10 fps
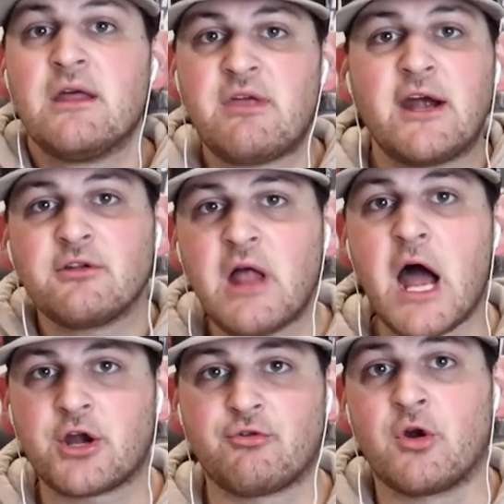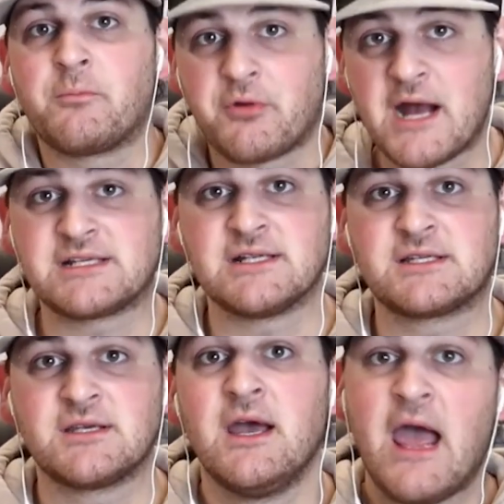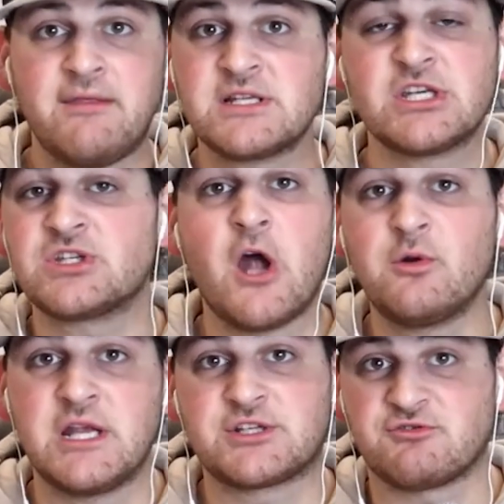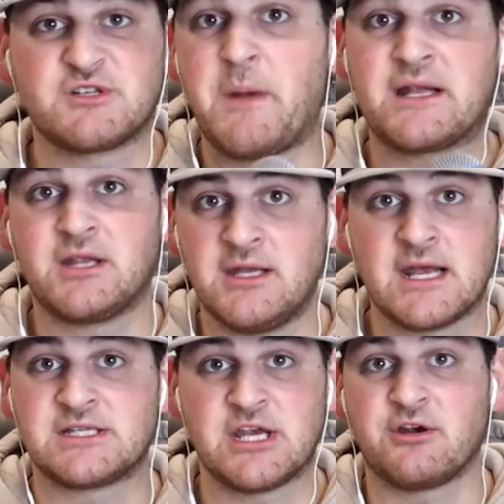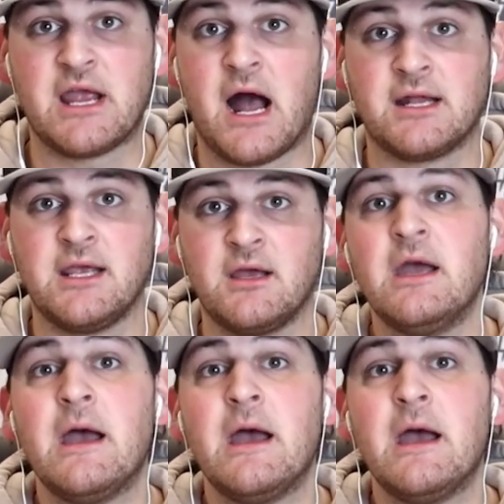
Their locker room presence, and this is no disrespect to Nick Sirianni,